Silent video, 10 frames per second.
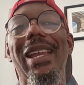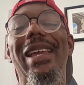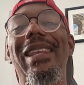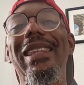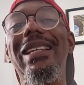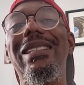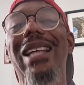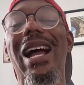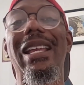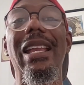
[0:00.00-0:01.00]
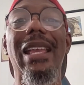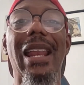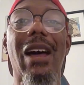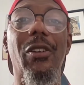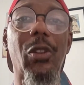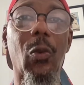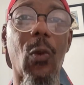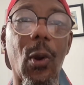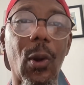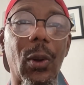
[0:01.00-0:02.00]
at least I can get out in the
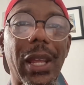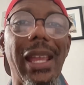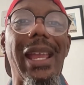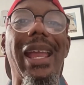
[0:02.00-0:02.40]
world